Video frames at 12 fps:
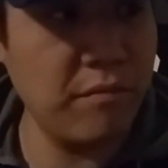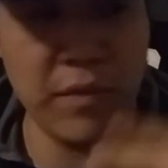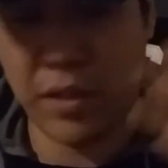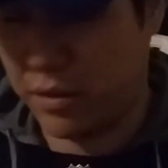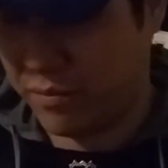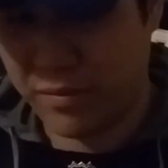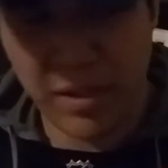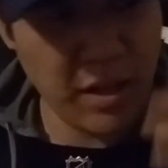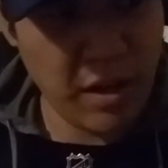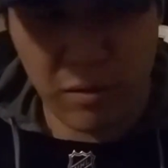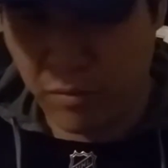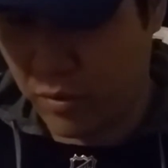you know,
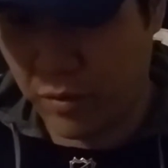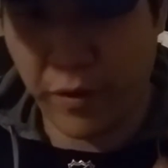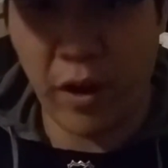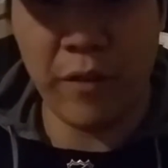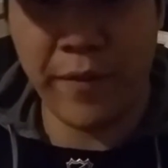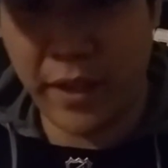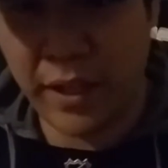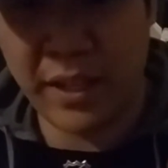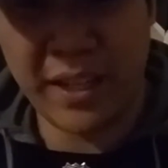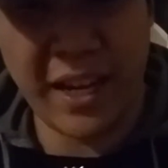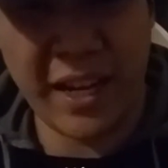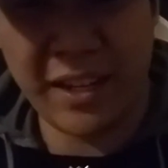revolving
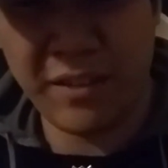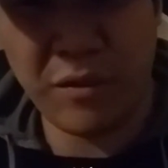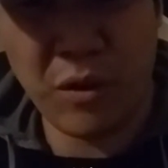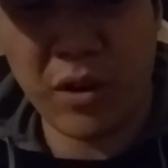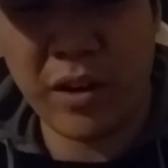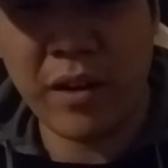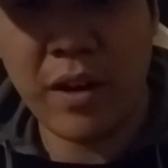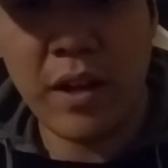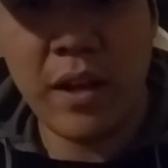kind of order.